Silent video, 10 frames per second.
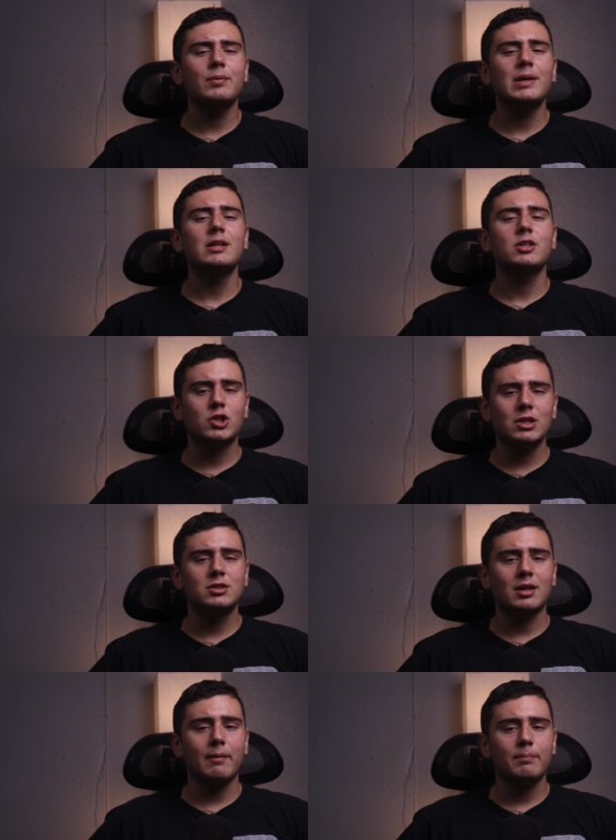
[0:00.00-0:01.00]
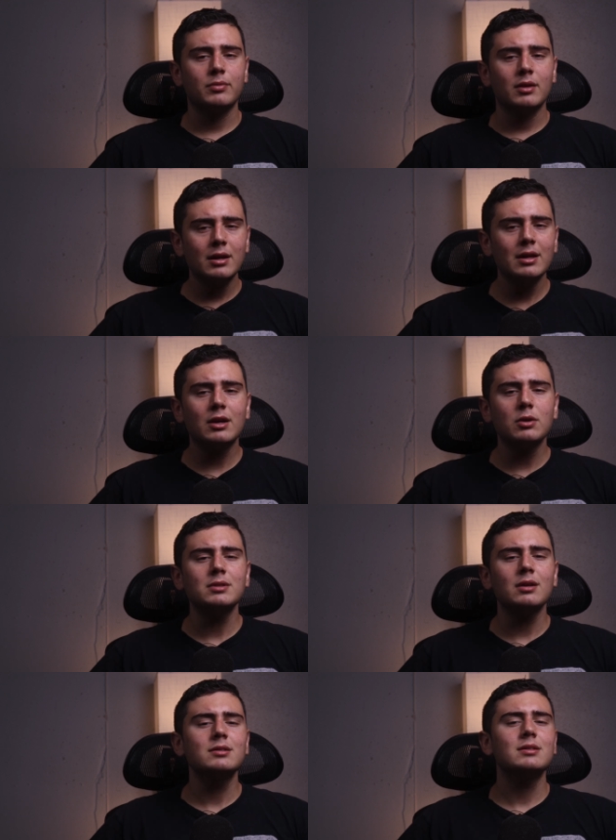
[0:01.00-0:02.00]
that we need to change that. He
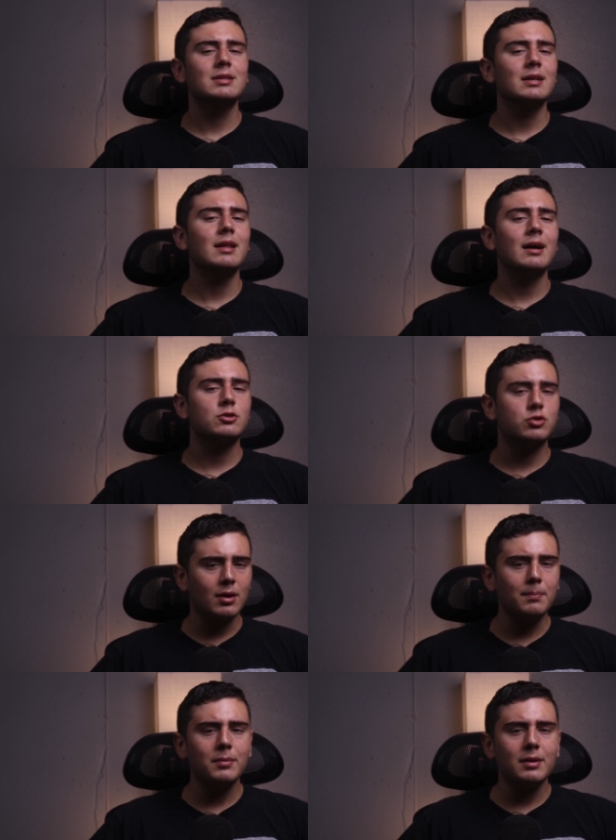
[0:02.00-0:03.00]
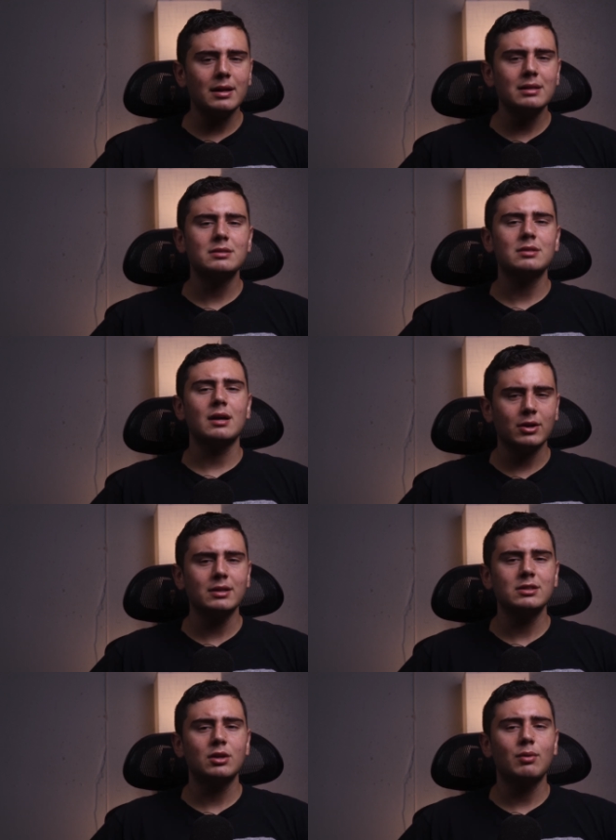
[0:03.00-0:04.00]
goes on to say that Trump is
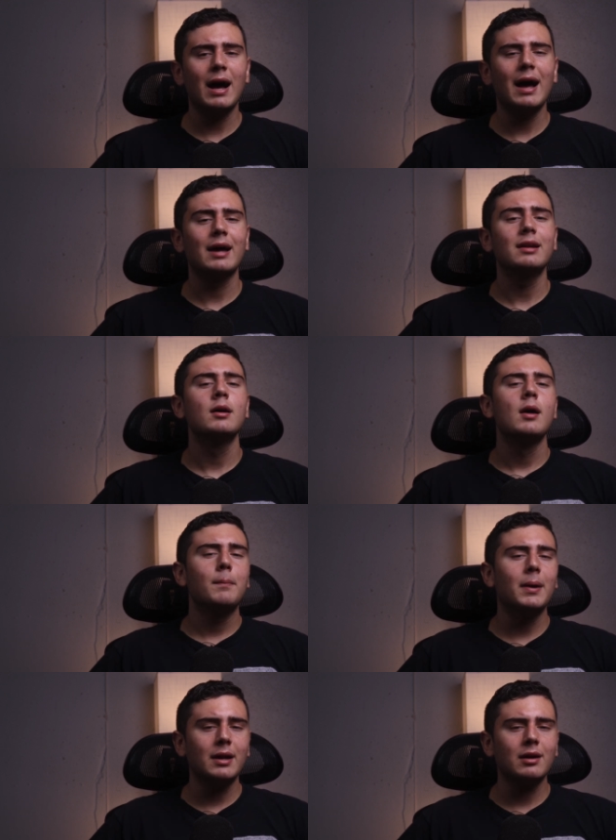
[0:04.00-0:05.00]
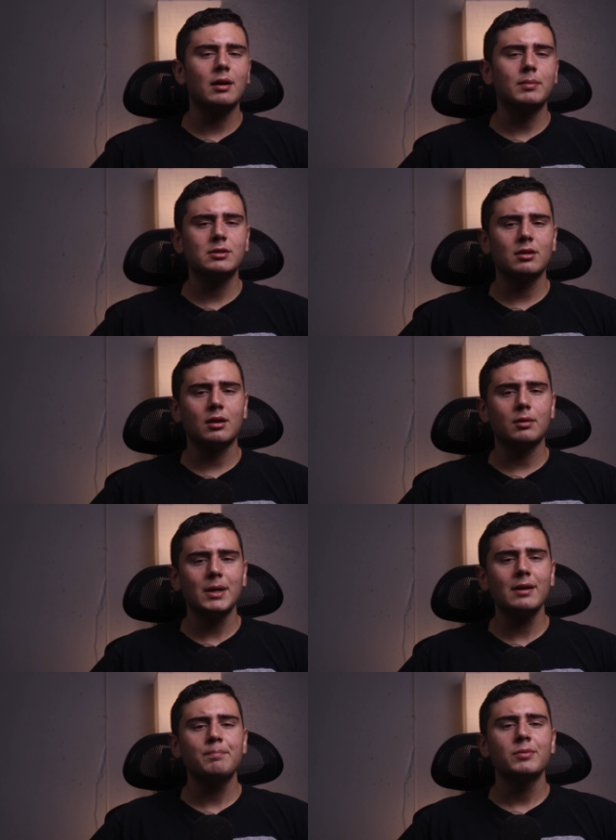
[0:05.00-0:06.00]
trying to hide by not coming to the
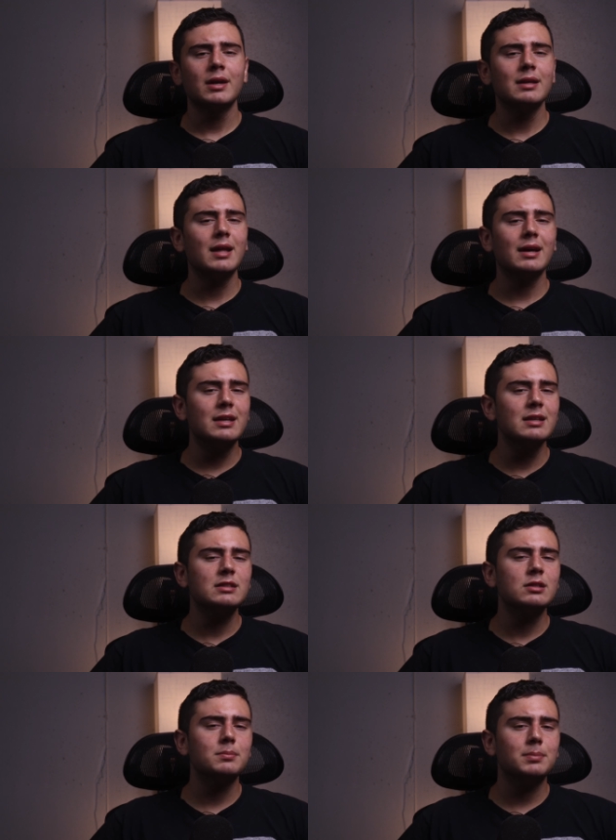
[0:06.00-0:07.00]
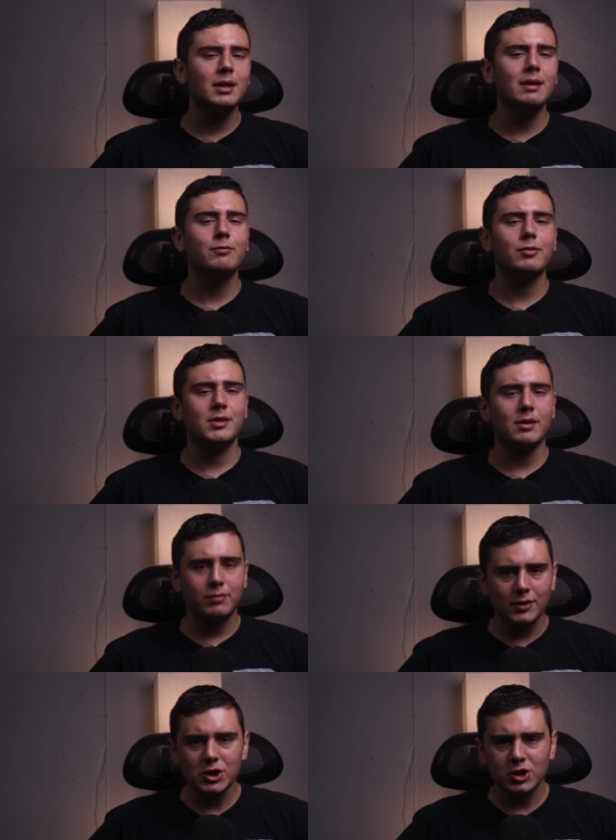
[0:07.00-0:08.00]
debate, in that he is to blame for the
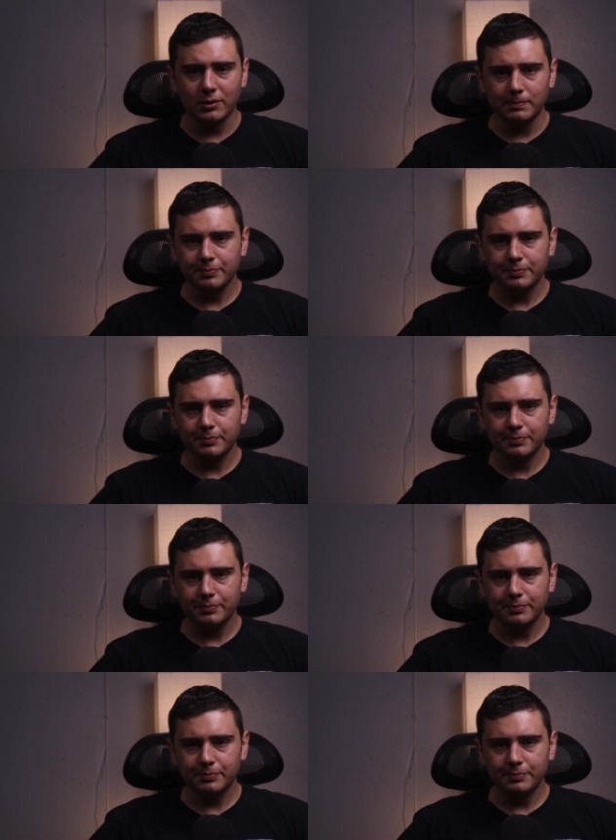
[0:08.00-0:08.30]
inflation.